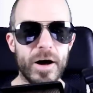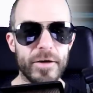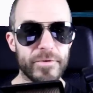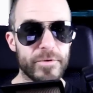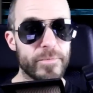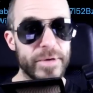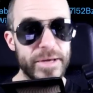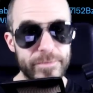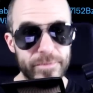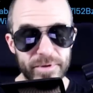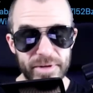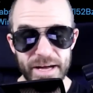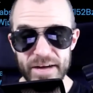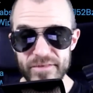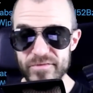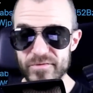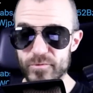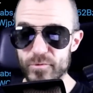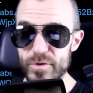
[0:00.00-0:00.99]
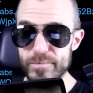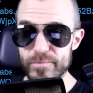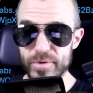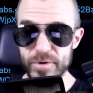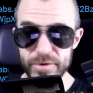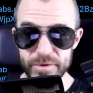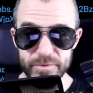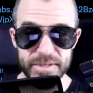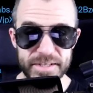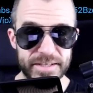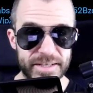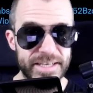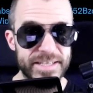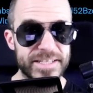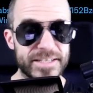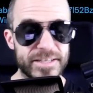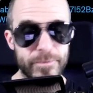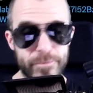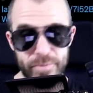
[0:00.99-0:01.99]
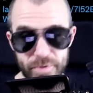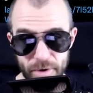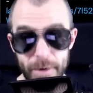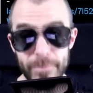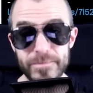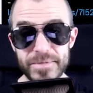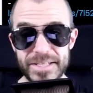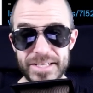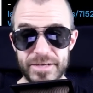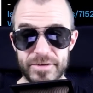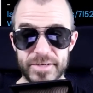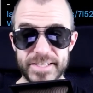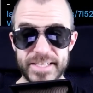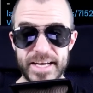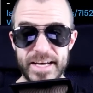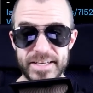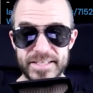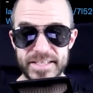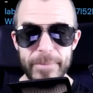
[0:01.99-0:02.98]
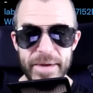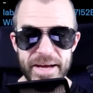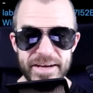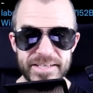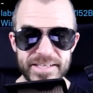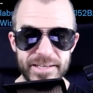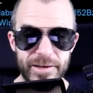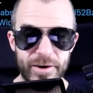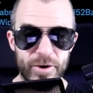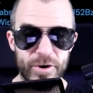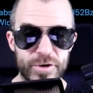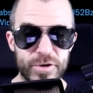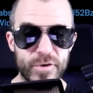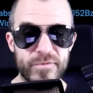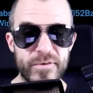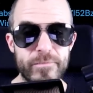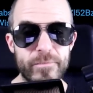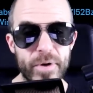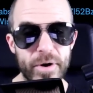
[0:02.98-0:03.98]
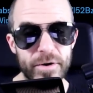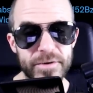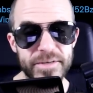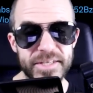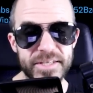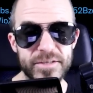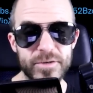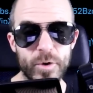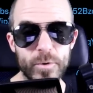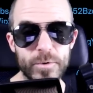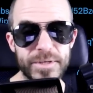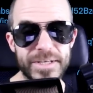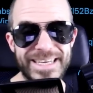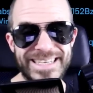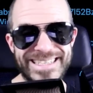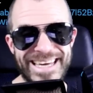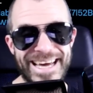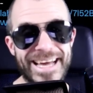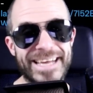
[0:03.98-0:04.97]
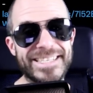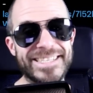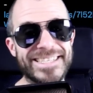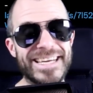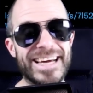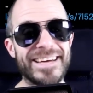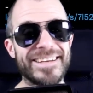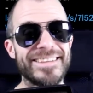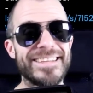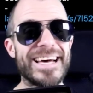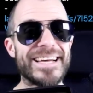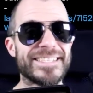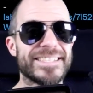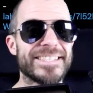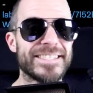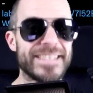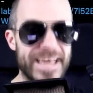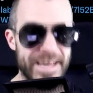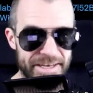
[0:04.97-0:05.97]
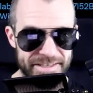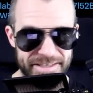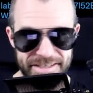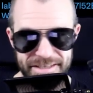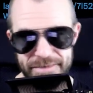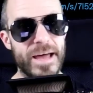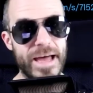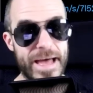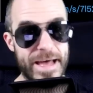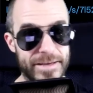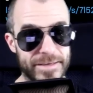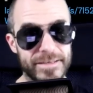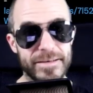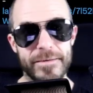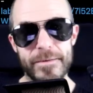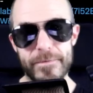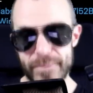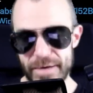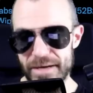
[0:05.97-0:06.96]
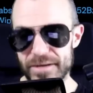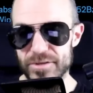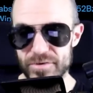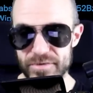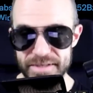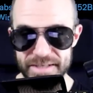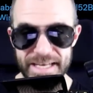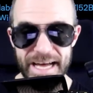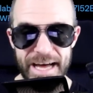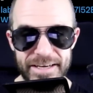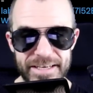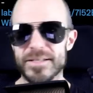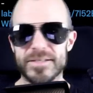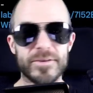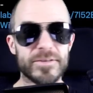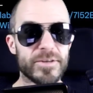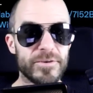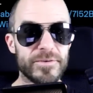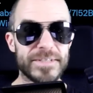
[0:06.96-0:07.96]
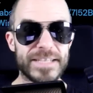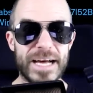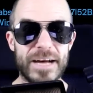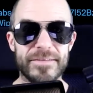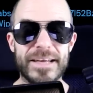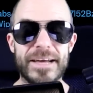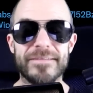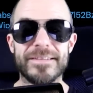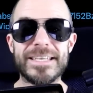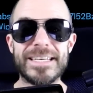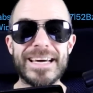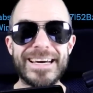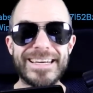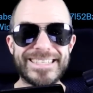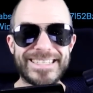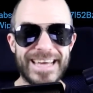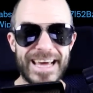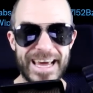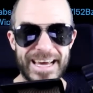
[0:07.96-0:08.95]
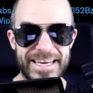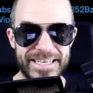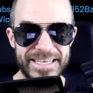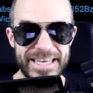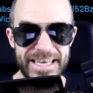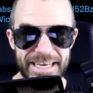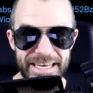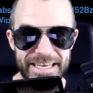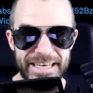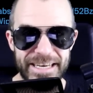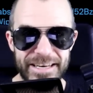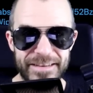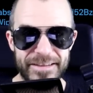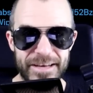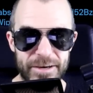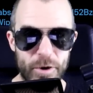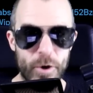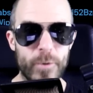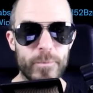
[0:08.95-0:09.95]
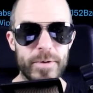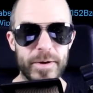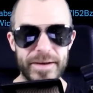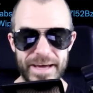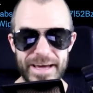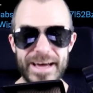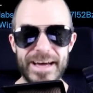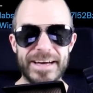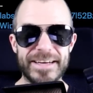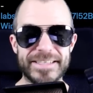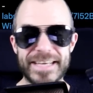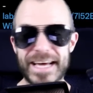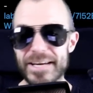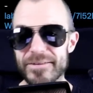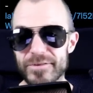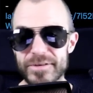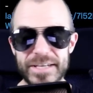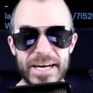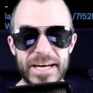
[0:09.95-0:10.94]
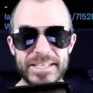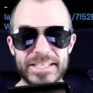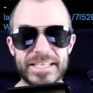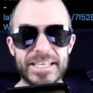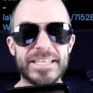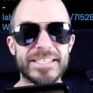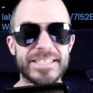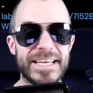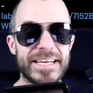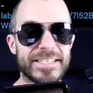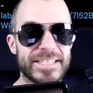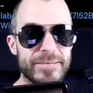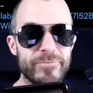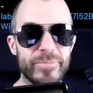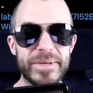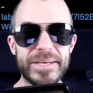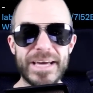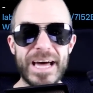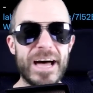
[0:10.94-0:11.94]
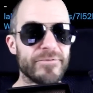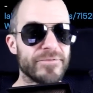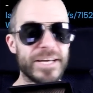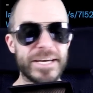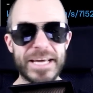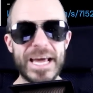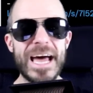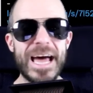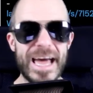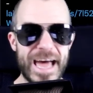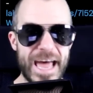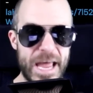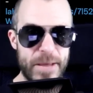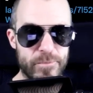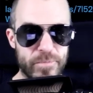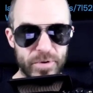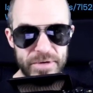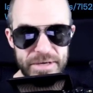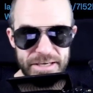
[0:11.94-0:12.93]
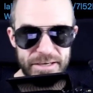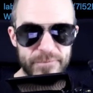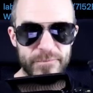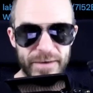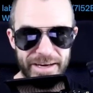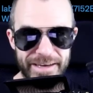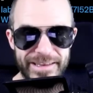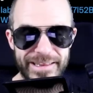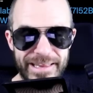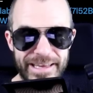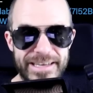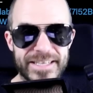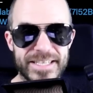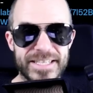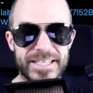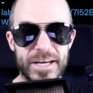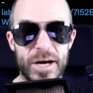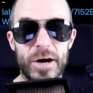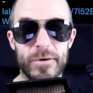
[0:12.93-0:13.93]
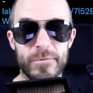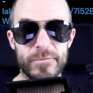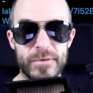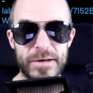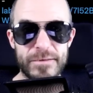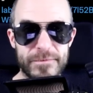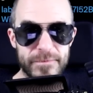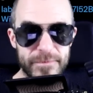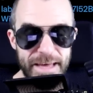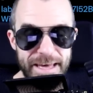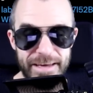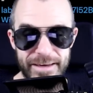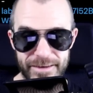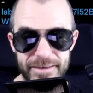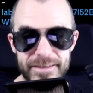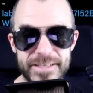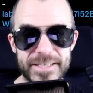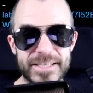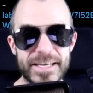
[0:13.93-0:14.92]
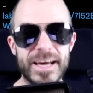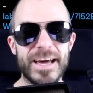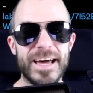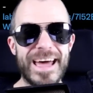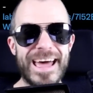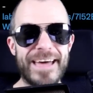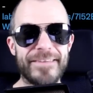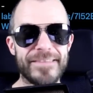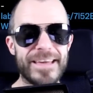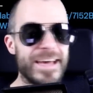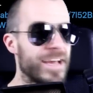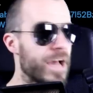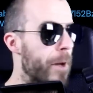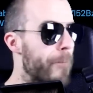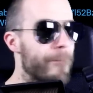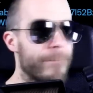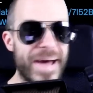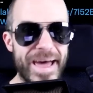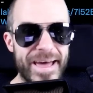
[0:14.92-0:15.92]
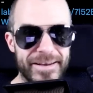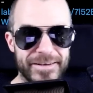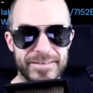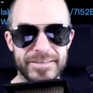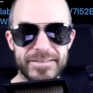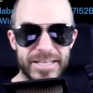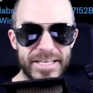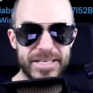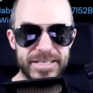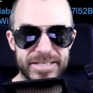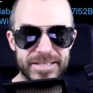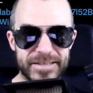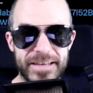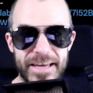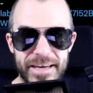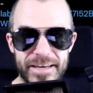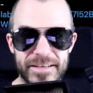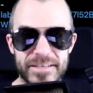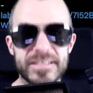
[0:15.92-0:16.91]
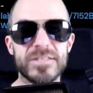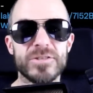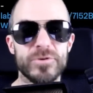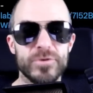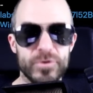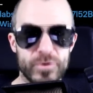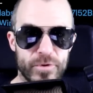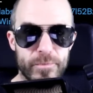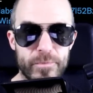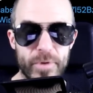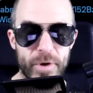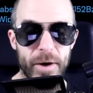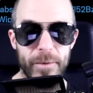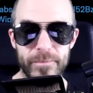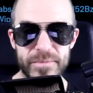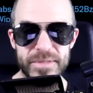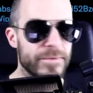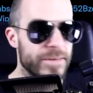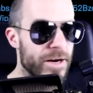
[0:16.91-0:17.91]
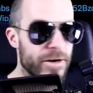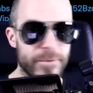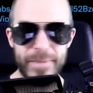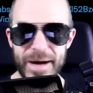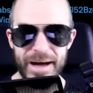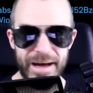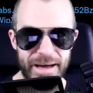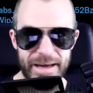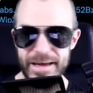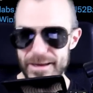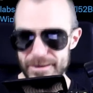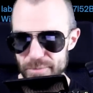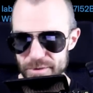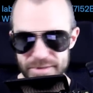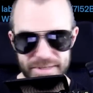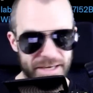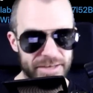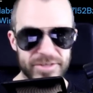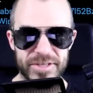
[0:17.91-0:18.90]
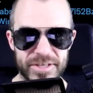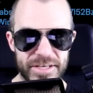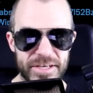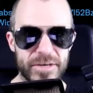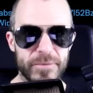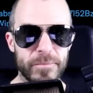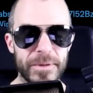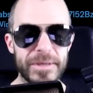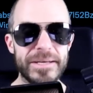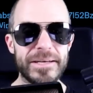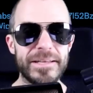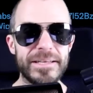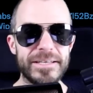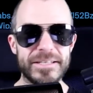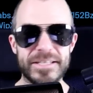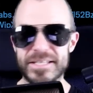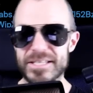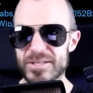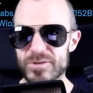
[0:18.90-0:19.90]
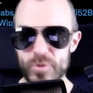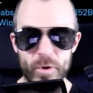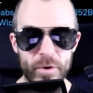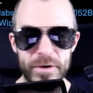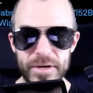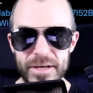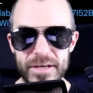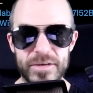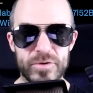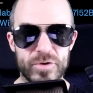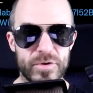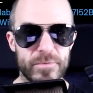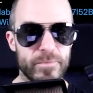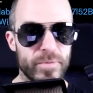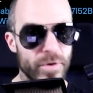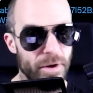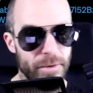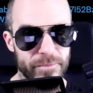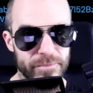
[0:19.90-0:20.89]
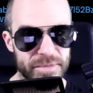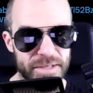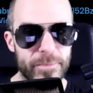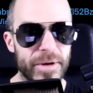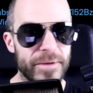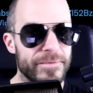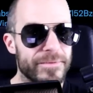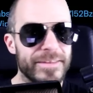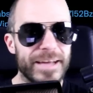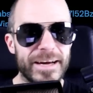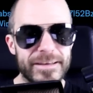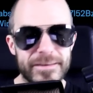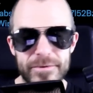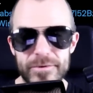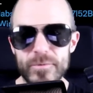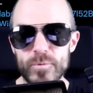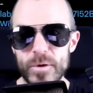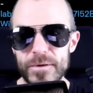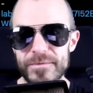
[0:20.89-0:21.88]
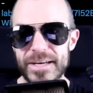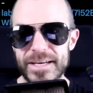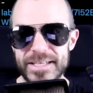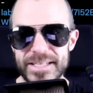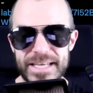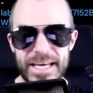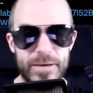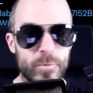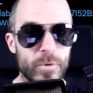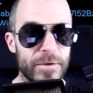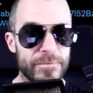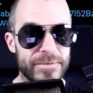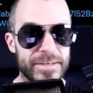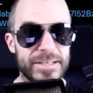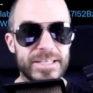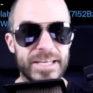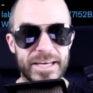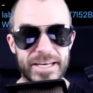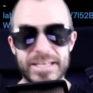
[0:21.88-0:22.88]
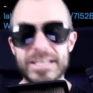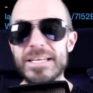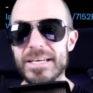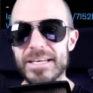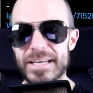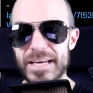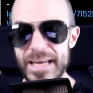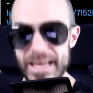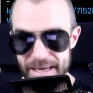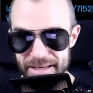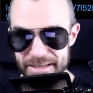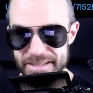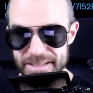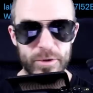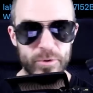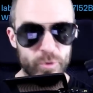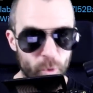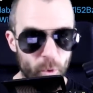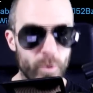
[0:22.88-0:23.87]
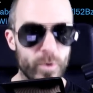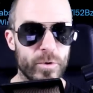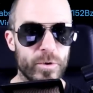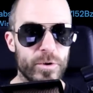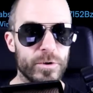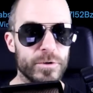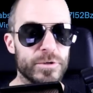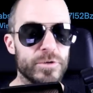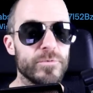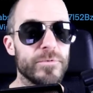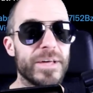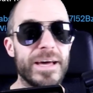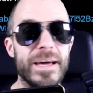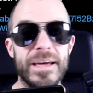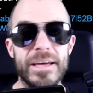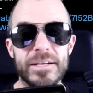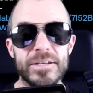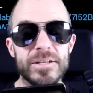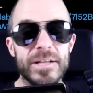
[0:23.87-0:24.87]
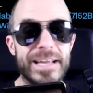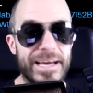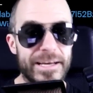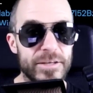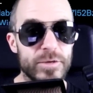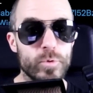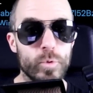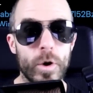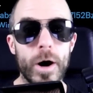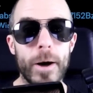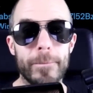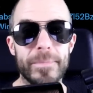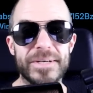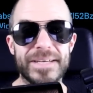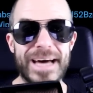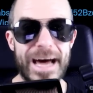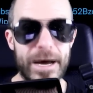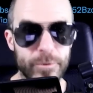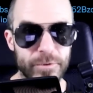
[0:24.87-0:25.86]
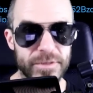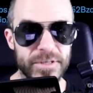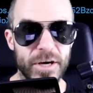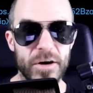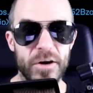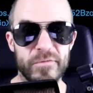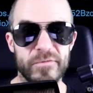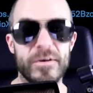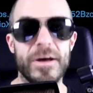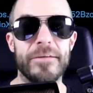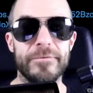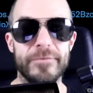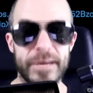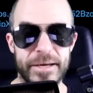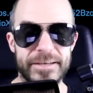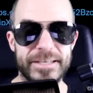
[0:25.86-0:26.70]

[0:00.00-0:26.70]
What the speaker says: Other people have reproduced this. The prompt here says, "pixel art of a person holding a text sign that says," and the picture is that. So it turns out that the technique that OpenAI is advertising is they simply have like a predefined list of things and they append these things to your prompt, thereby potentially completely destroying your prompt. But neither would they say what the technique is, nor do they let you opt out of the